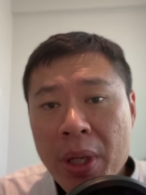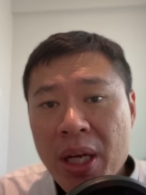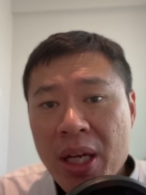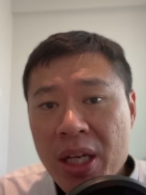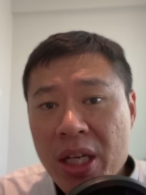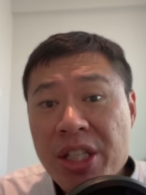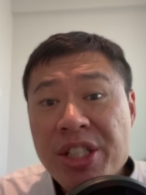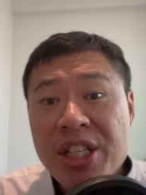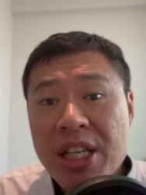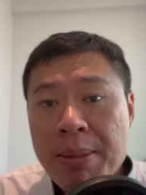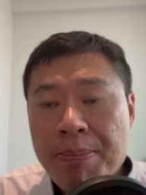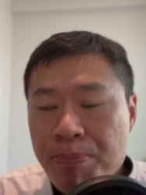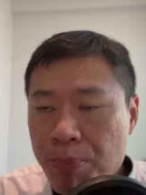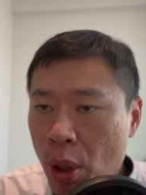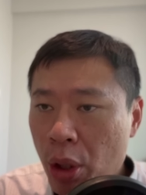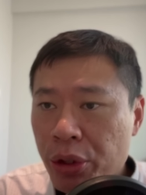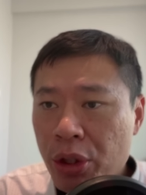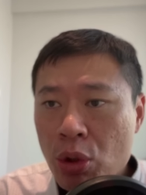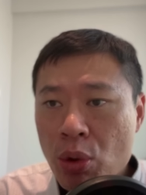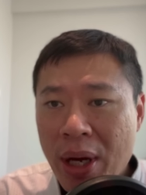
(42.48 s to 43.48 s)
It's
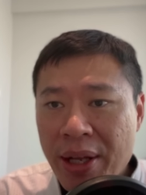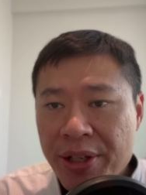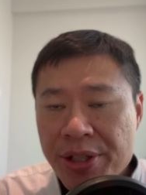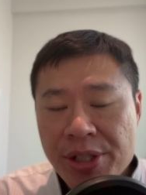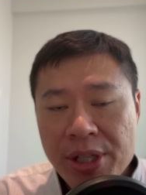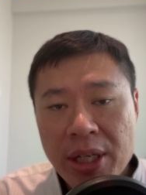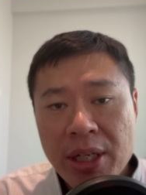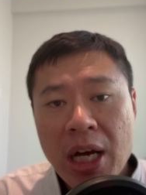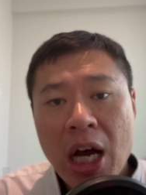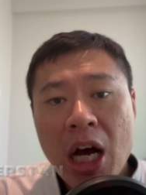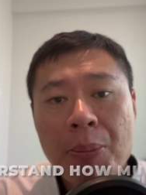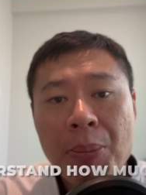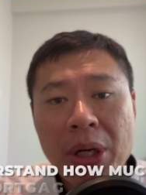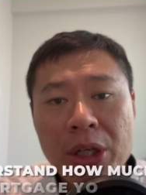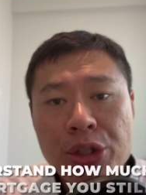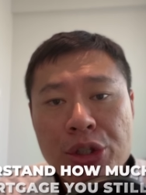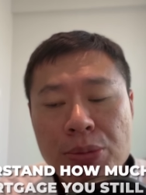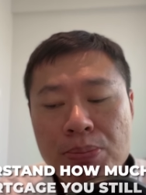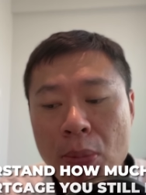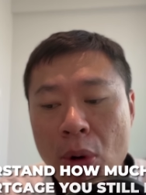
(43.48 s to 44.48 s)
important to understand how
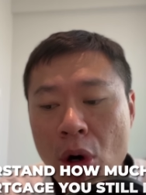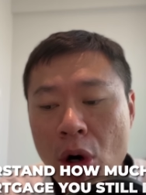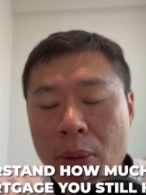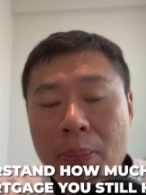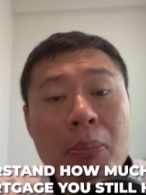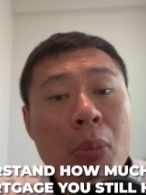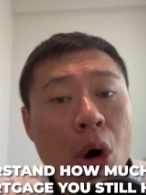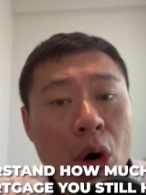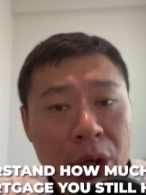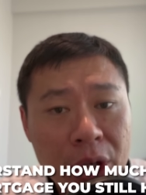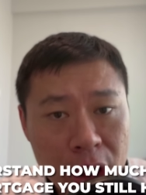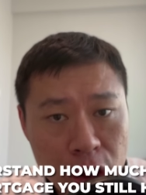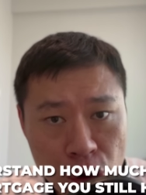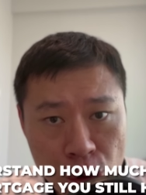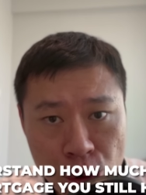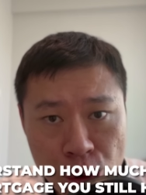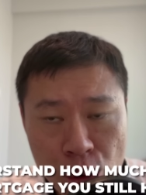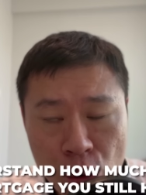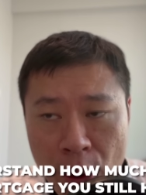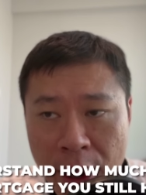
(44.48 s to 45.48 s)
much more mortgage
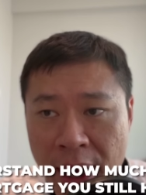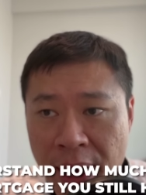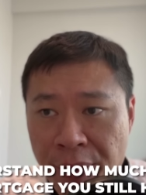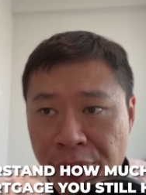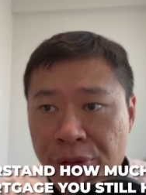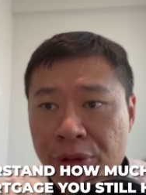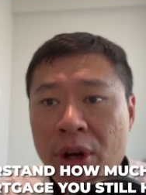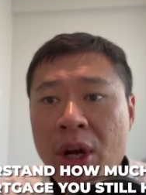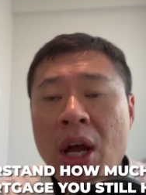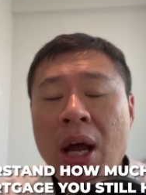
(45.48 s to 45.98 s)
you still have,